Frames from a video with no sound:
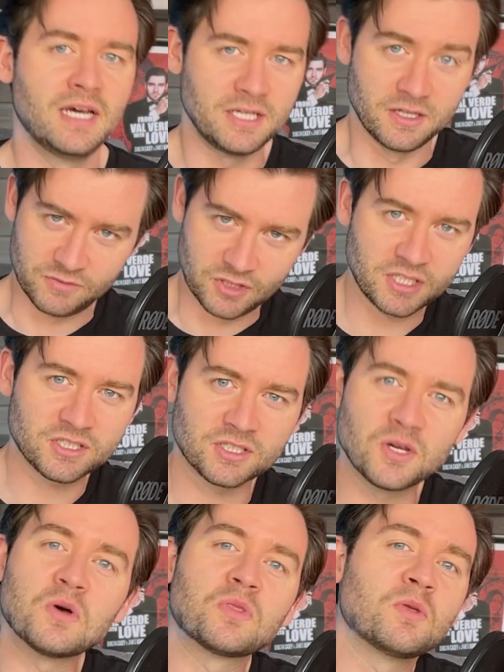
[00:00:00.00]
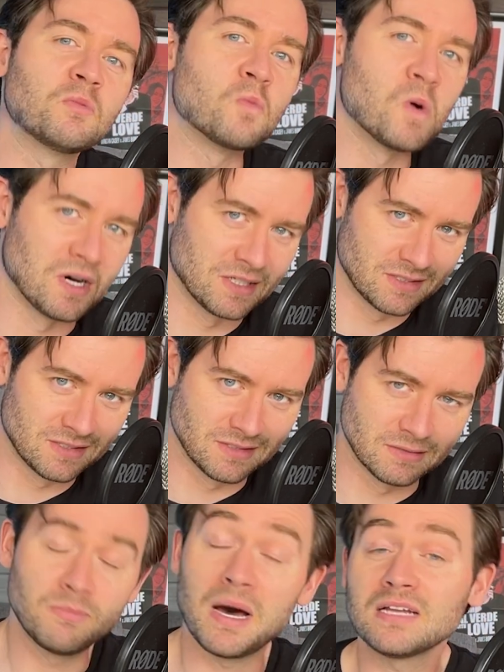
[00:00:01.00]
You've just got the
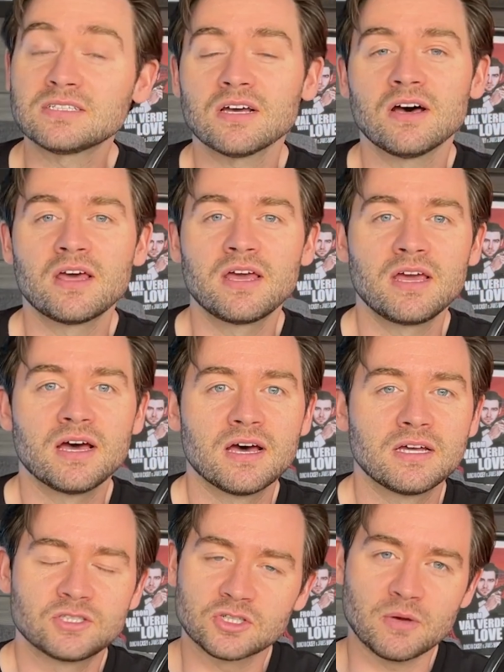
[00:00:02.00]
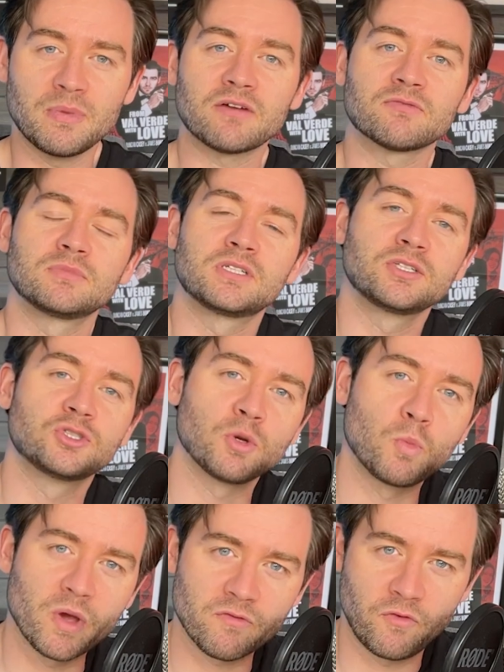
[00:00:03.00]
one. But I just got back from seeing
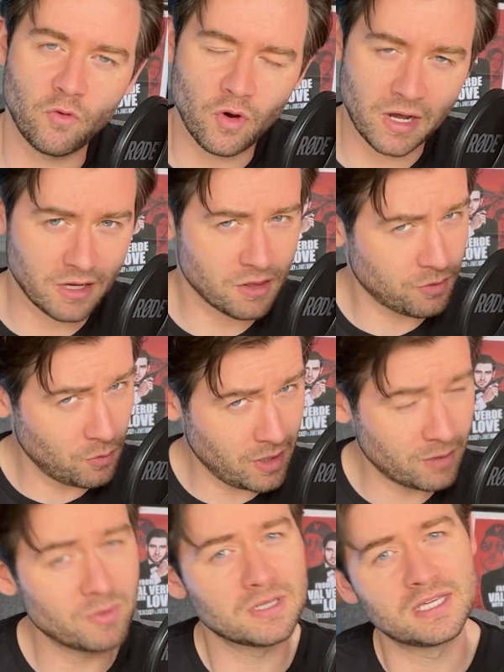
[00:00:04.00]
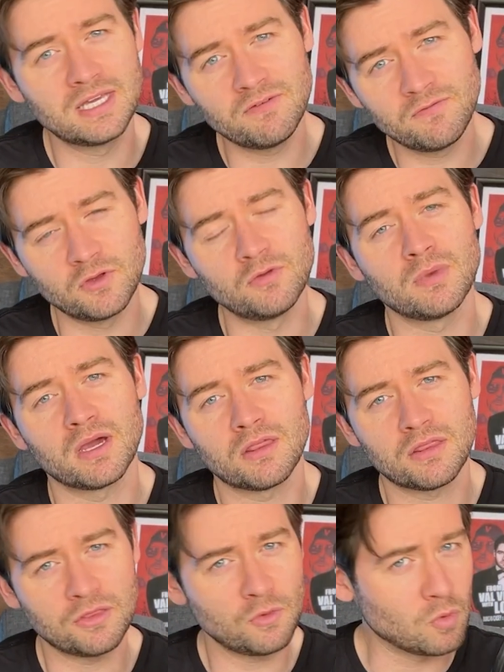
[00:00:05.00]
John Wick 4, and I thought I would give you my
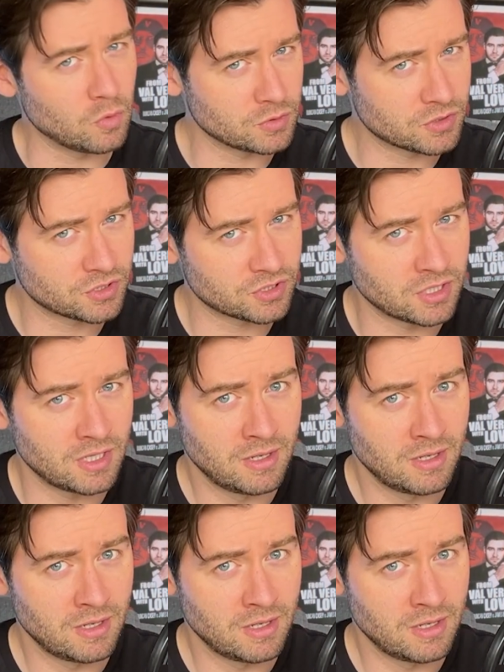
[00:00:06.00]
thoughts